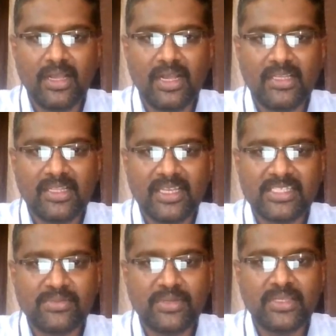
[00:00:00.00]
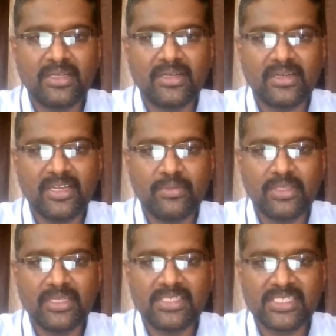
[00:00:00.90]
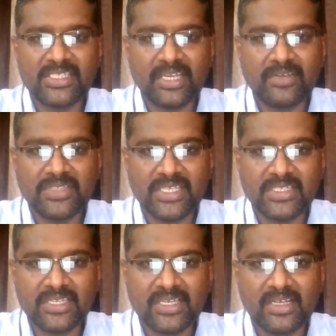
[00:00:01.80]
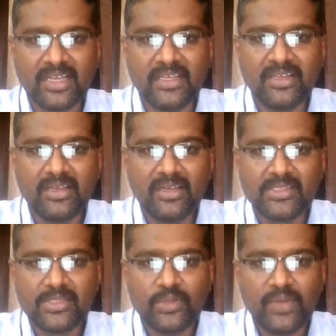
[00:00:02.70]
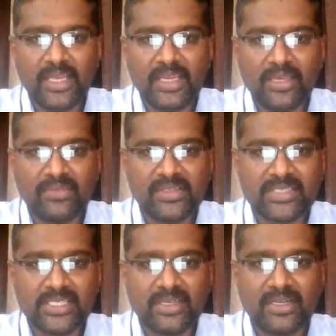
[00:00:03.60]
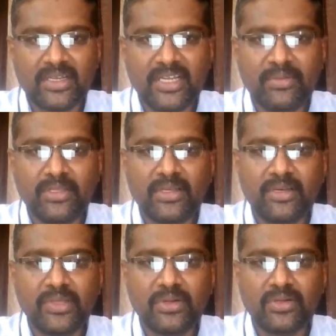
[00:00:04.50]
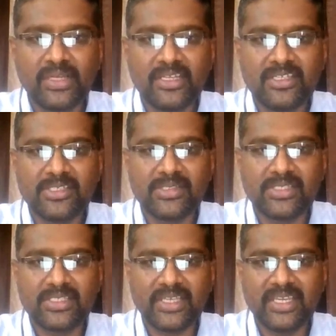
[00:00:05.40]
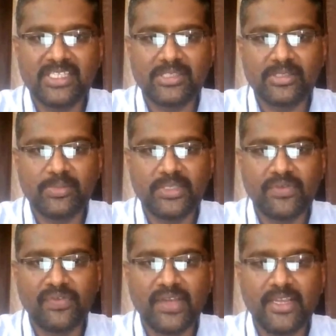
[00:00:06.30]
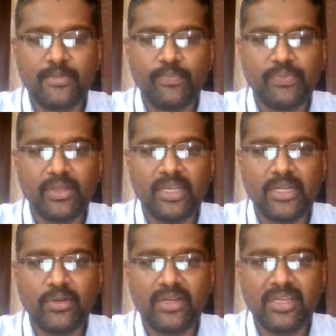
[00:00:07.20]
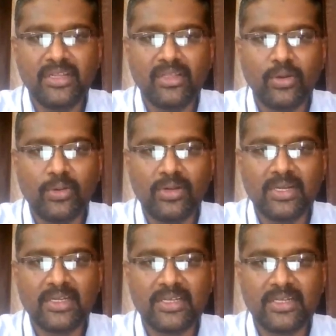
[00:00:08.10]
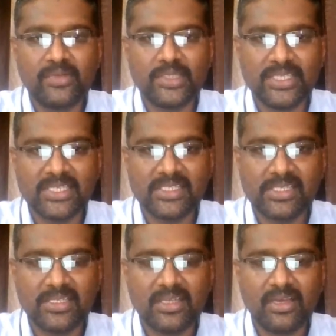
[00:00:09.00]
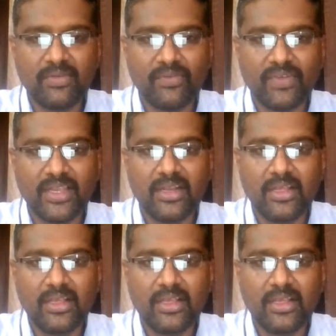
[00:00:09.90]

And the next method, read method, just I have changed the line. So when I give this read method without any size specified, it will read the whole content which is exists in the file.